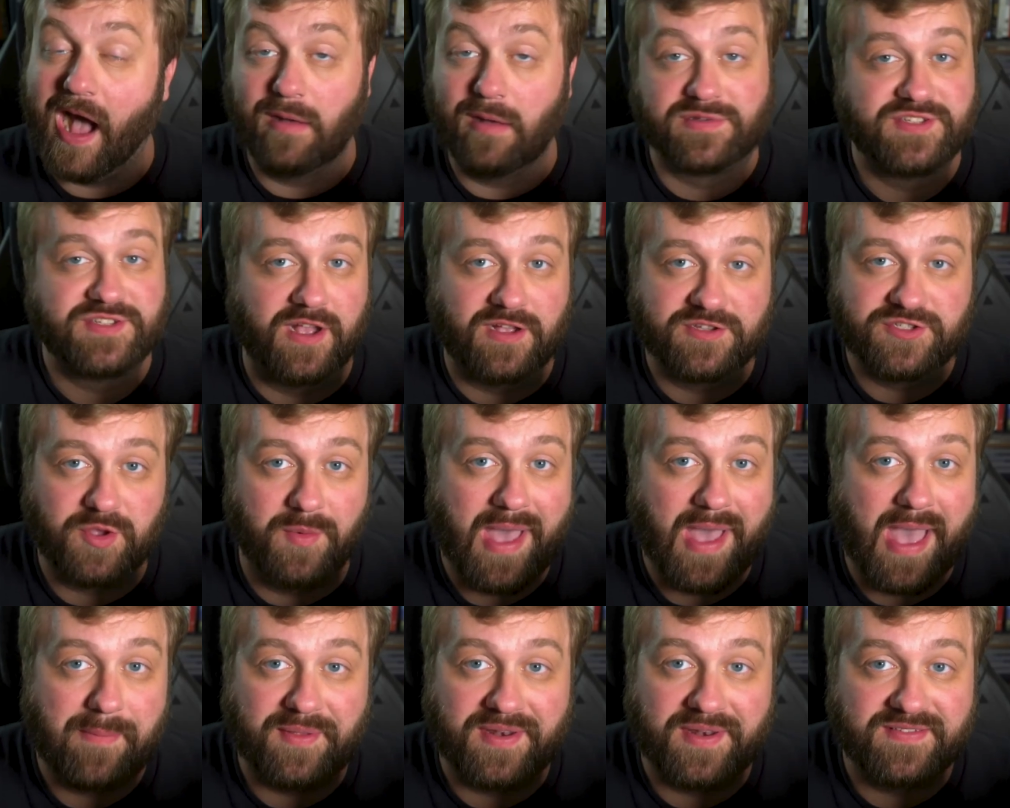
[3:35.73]
I was also
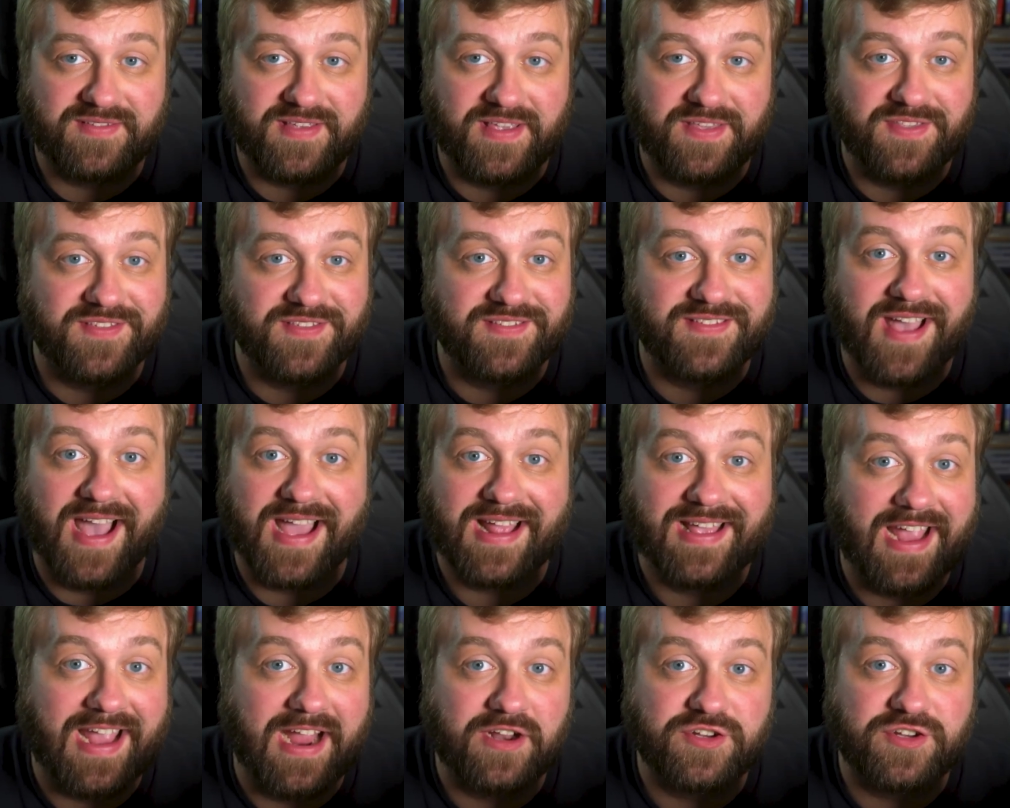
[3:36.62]
happy to see the
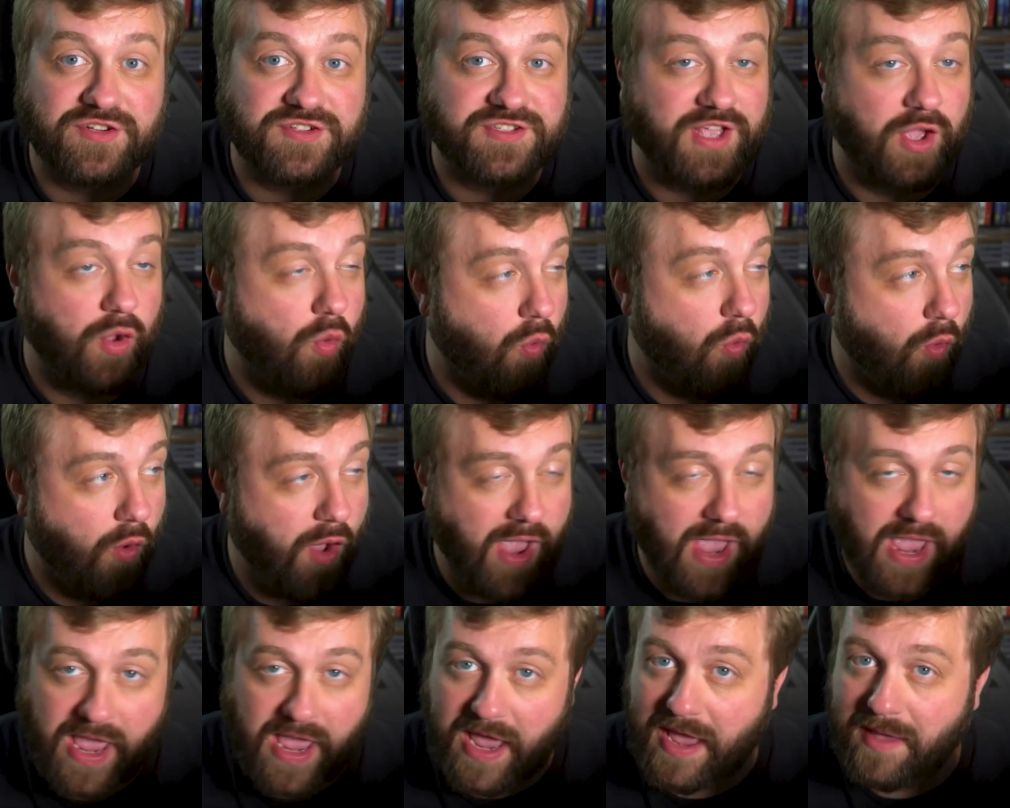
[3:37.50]
side characters get
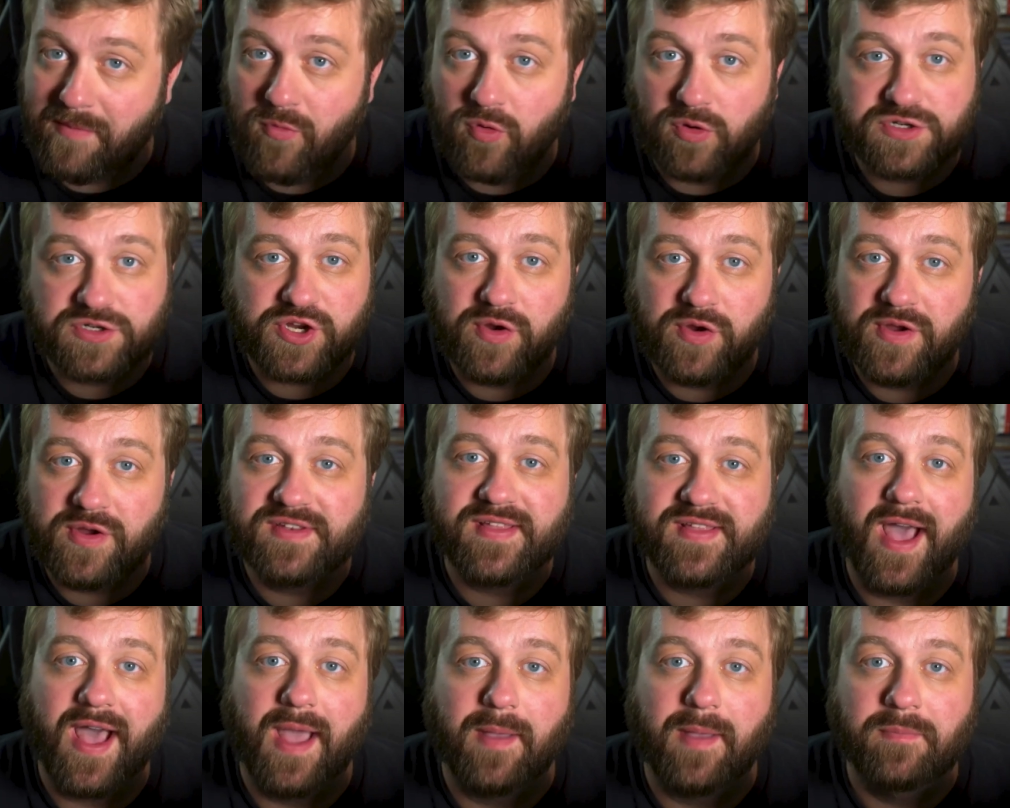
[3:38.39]
way more screen
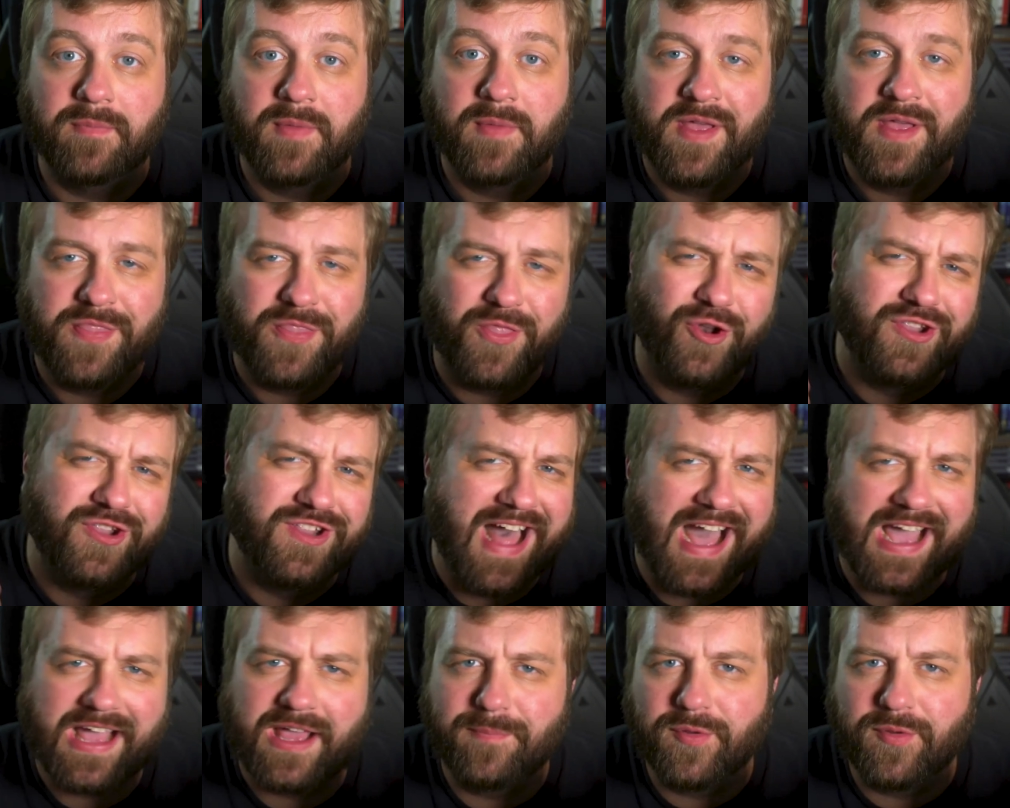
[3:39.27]
time. They're
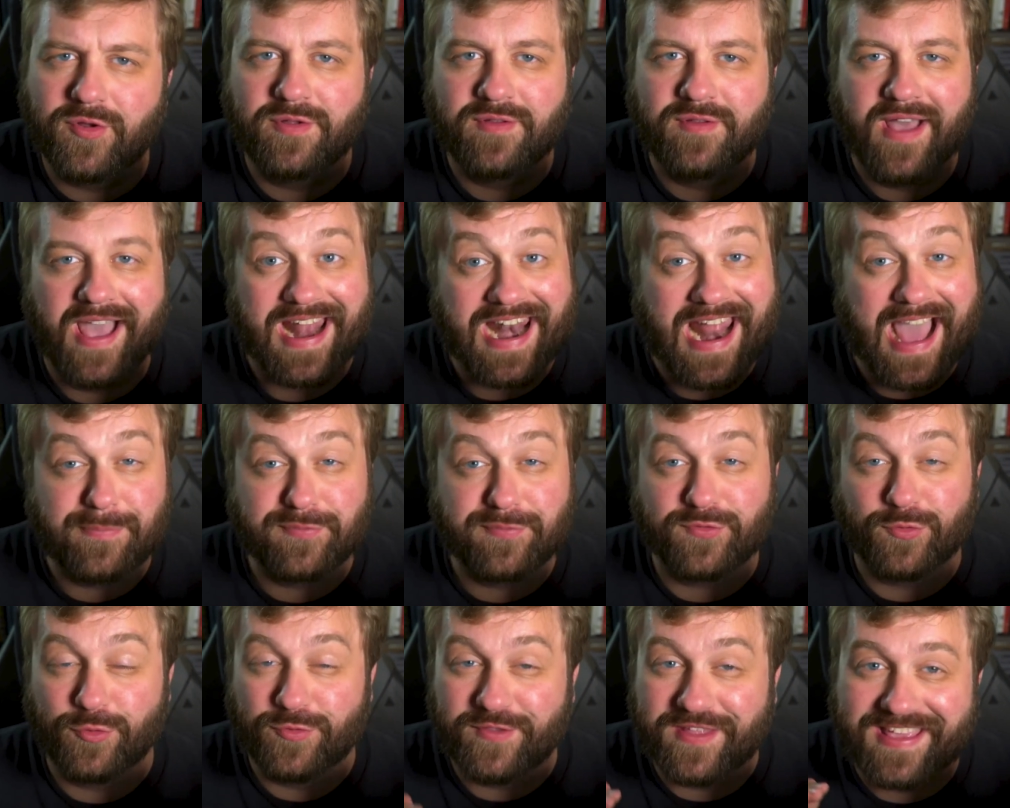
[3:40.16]
likable and
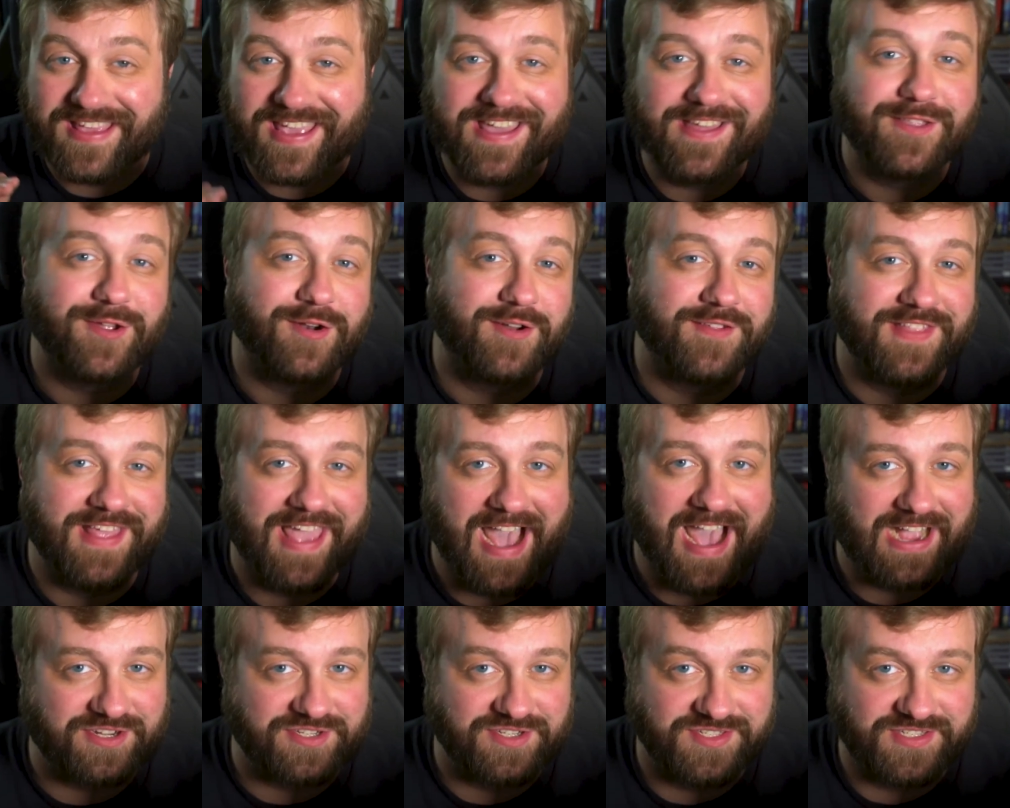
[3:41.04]
absolutely killer in the
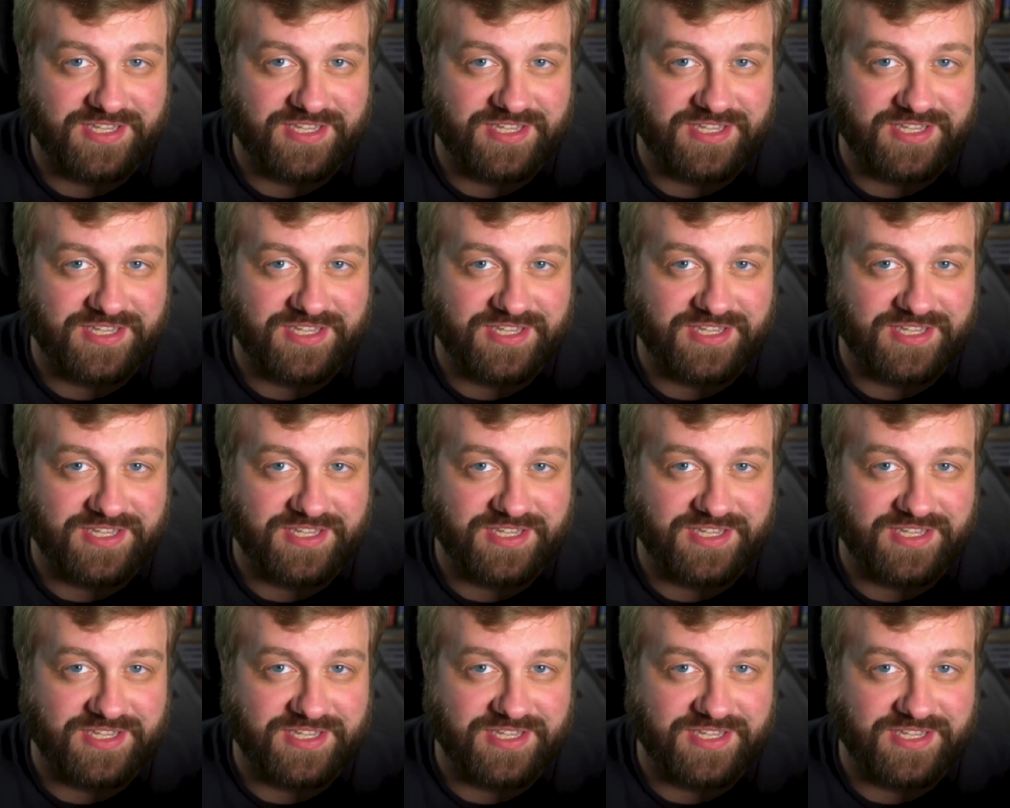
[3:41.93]
action